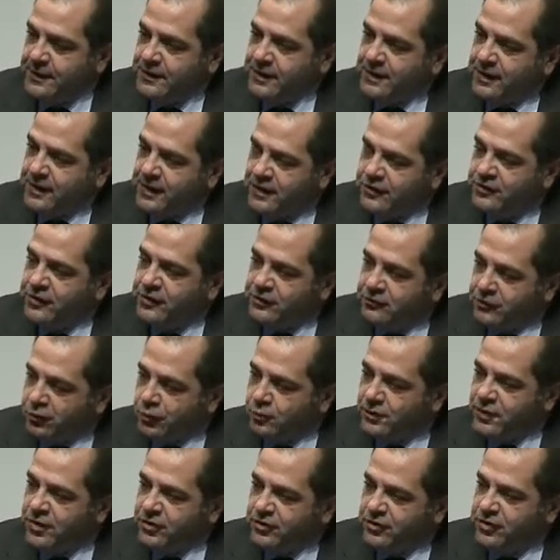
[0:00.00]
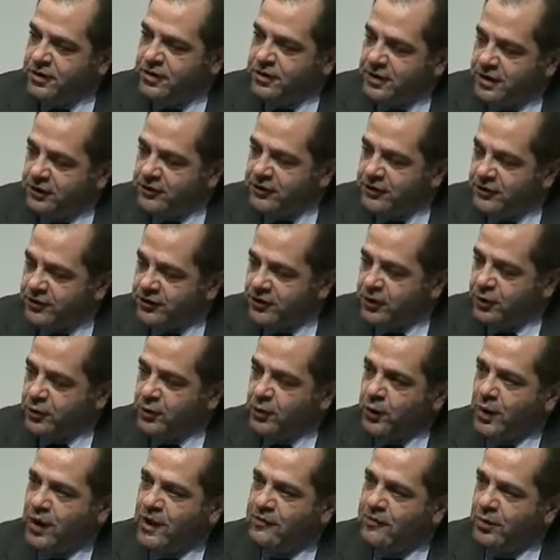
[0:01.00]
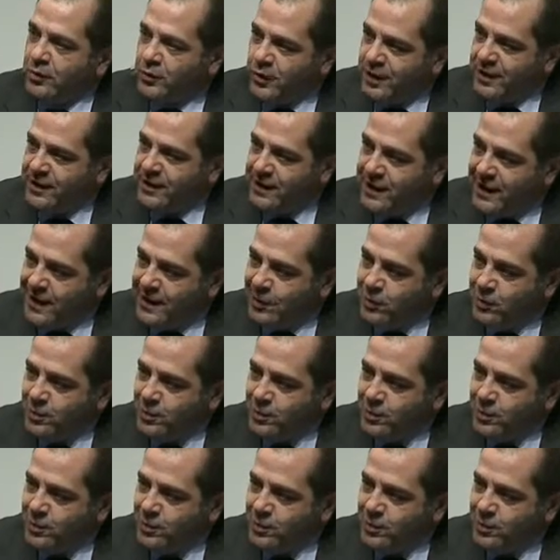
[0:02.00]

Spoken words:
is the information necessary to have it right now,